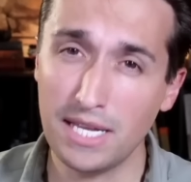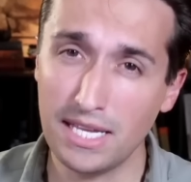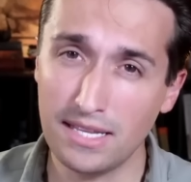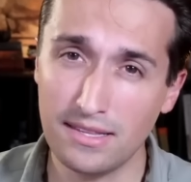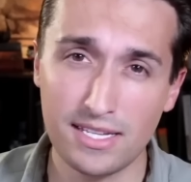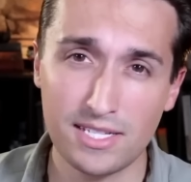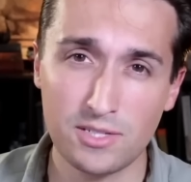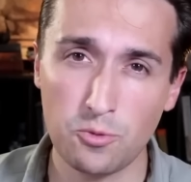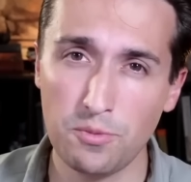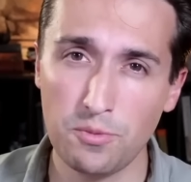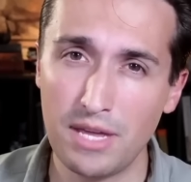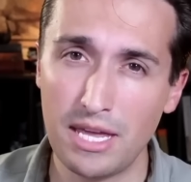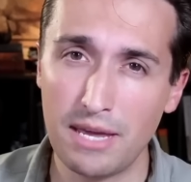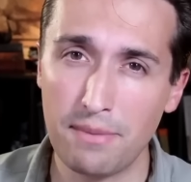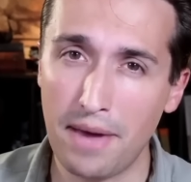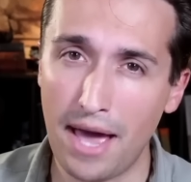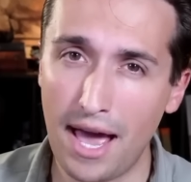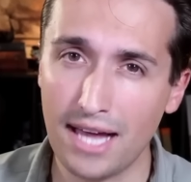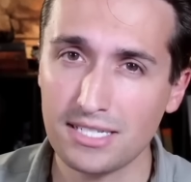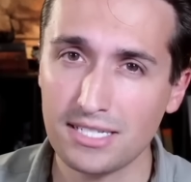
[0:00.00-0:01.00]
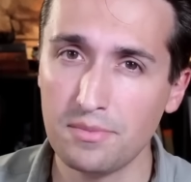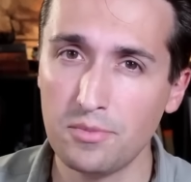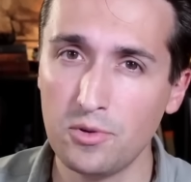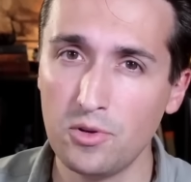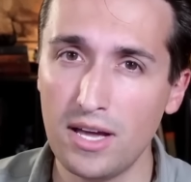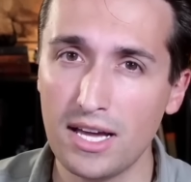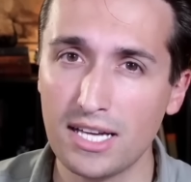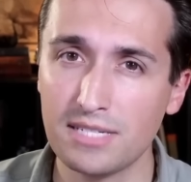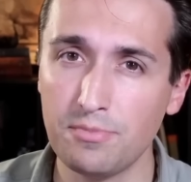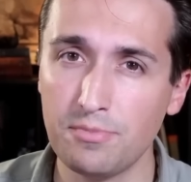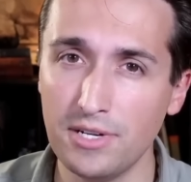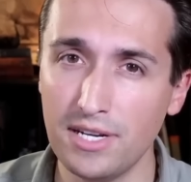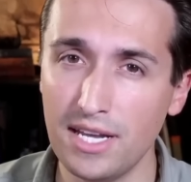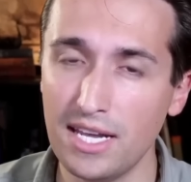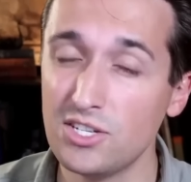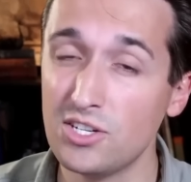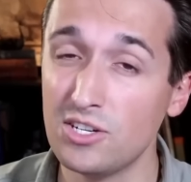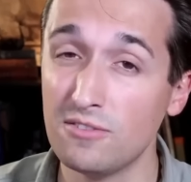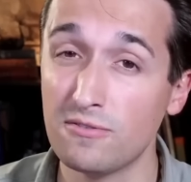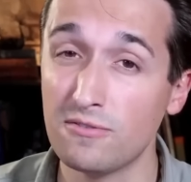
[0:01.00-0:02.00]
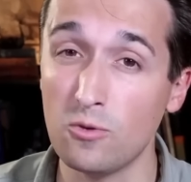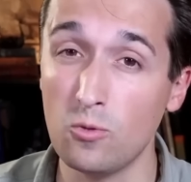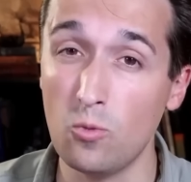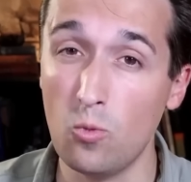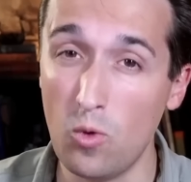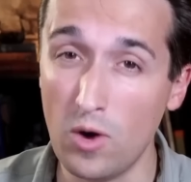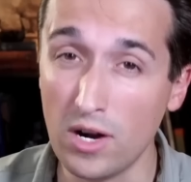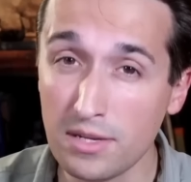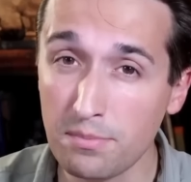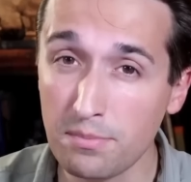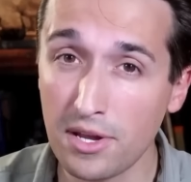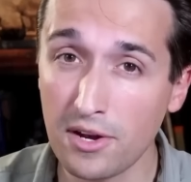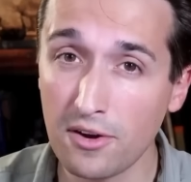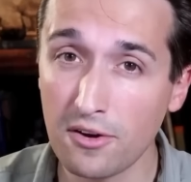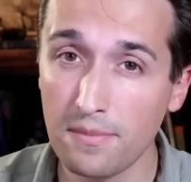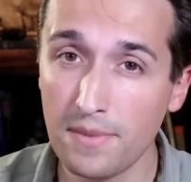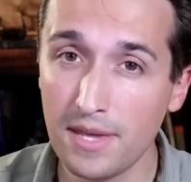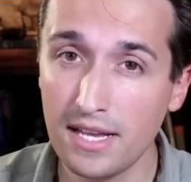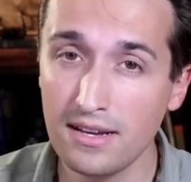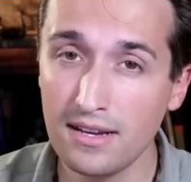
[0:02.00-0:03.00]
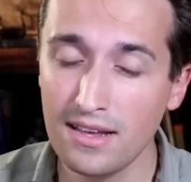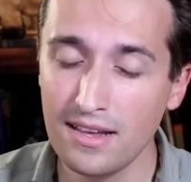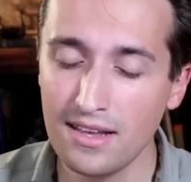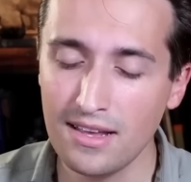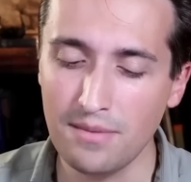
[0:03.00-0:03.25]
this would be a passable explanation for one pyramid,